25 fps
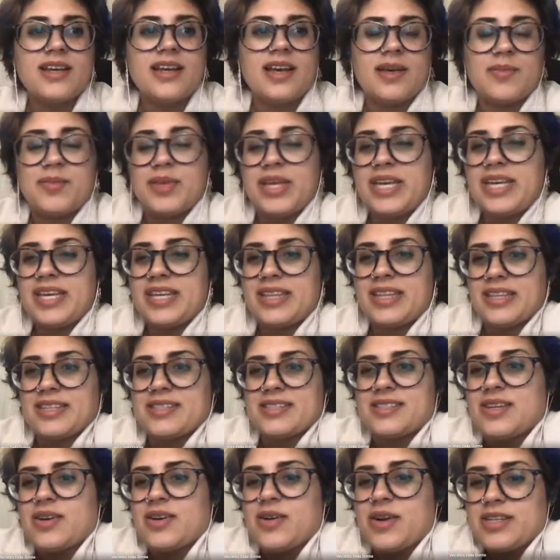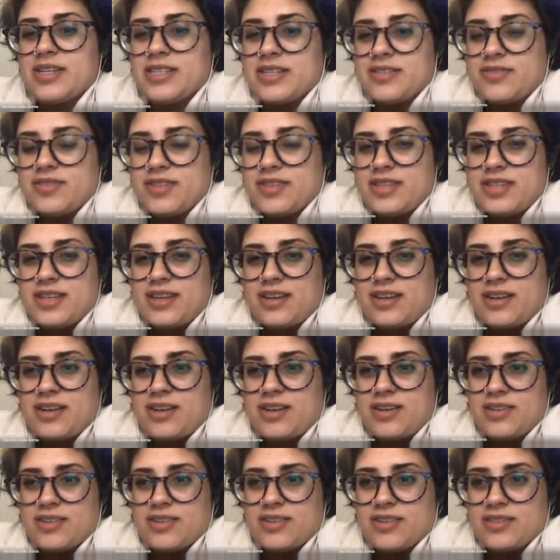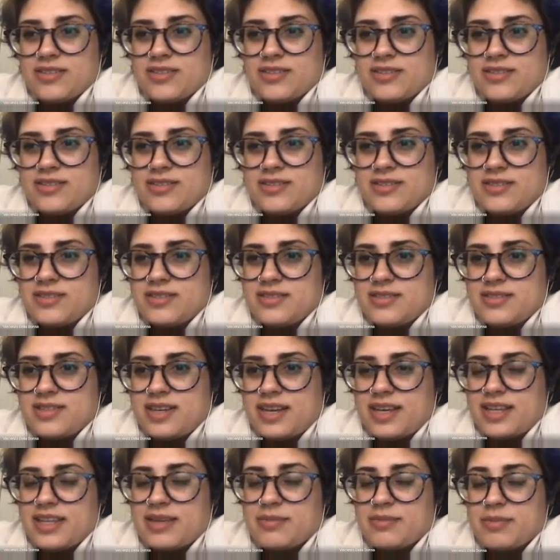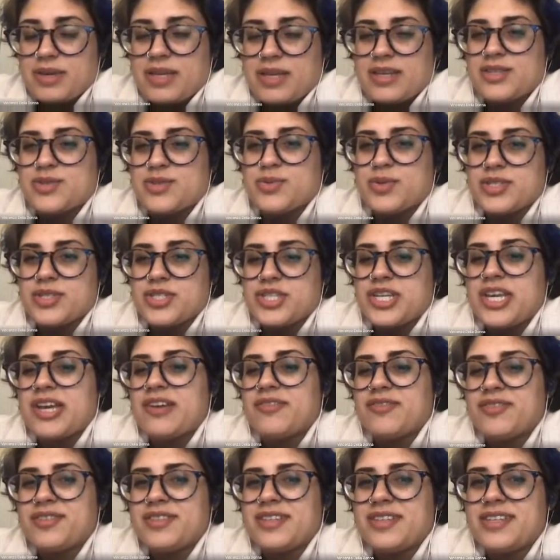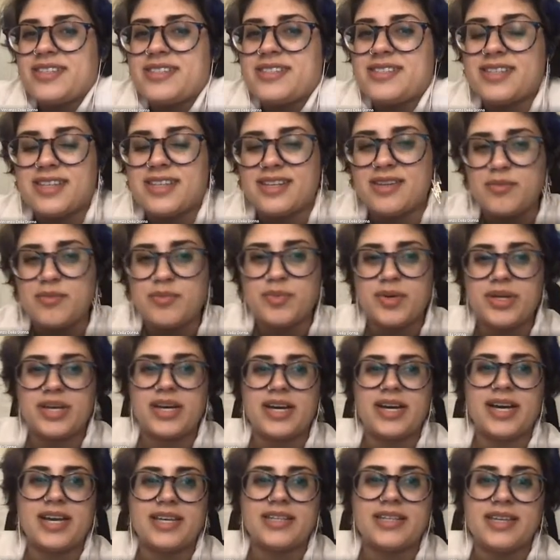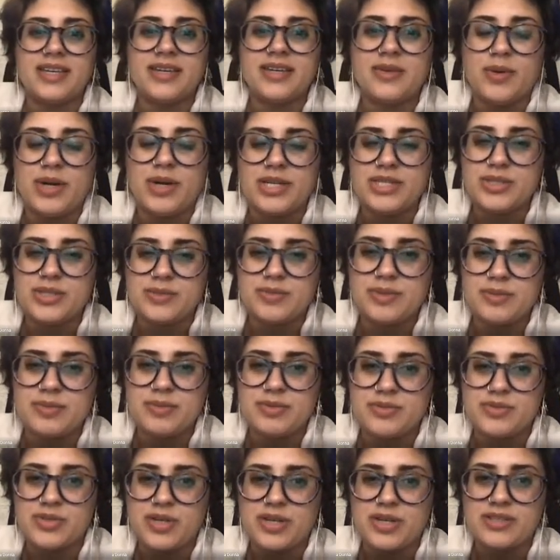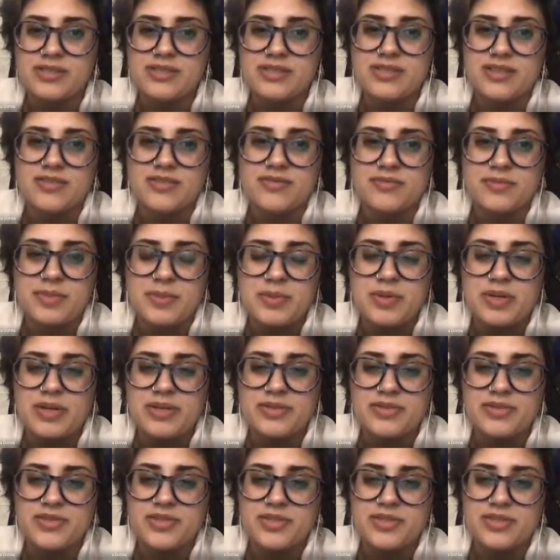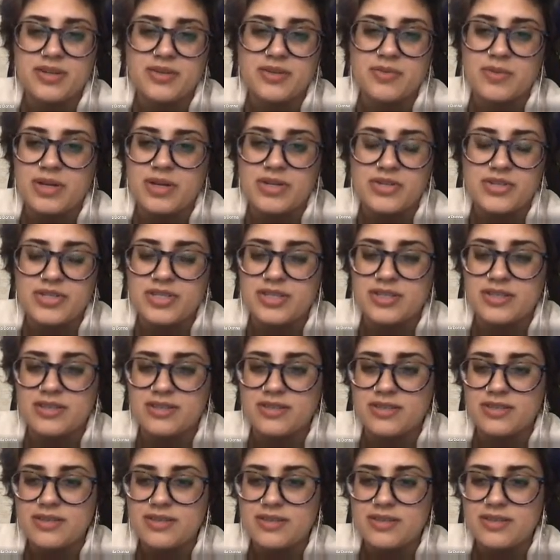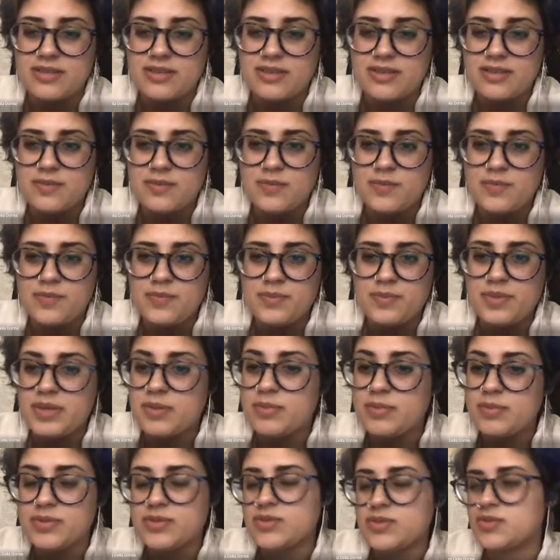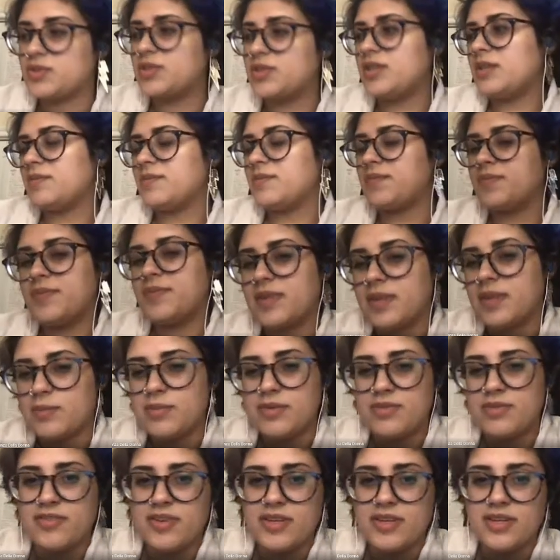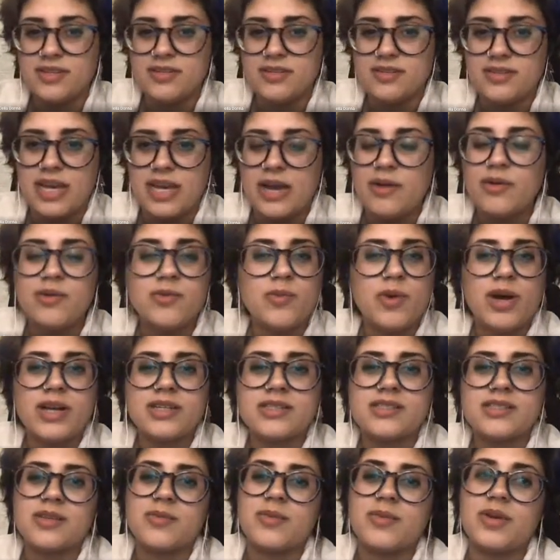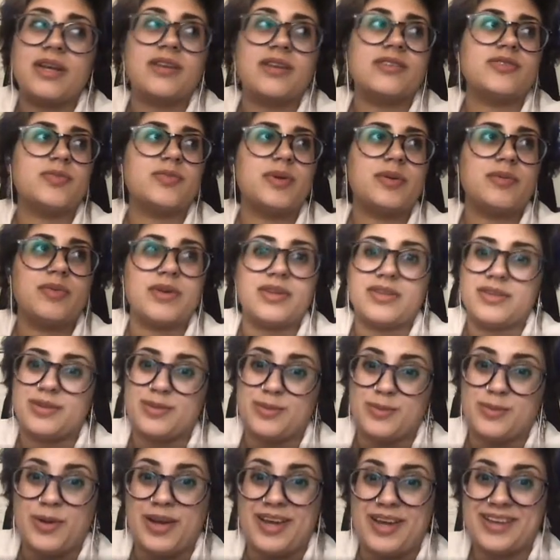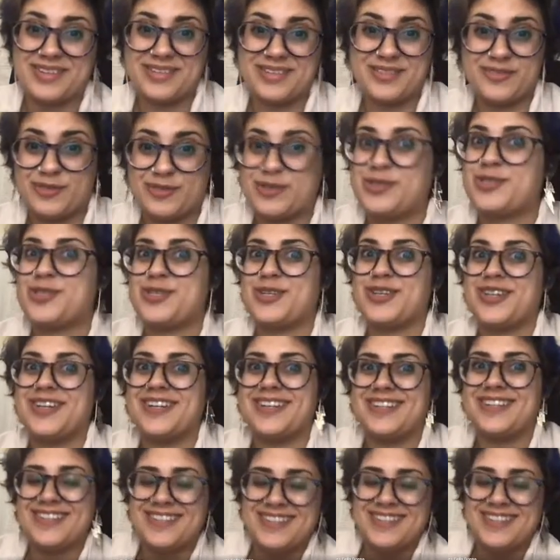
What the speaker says: I'm liking this though. I definitely think I like made a Twitch account for this, but I like watching people draw stuff. Maybe I'll just start watching people stream. It'd be fun. I would watch someone else play Breath of the Wild for sure.